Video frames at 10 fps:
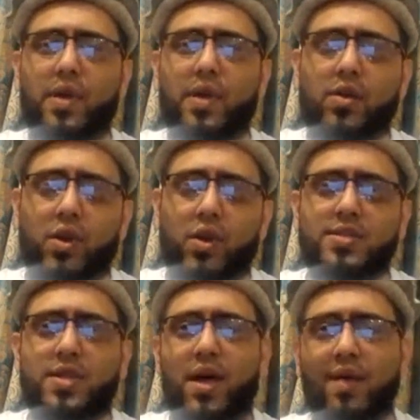but
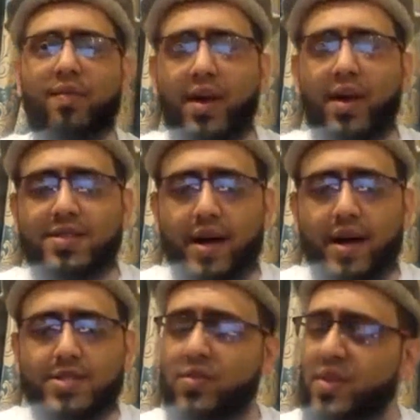across Afghanistan.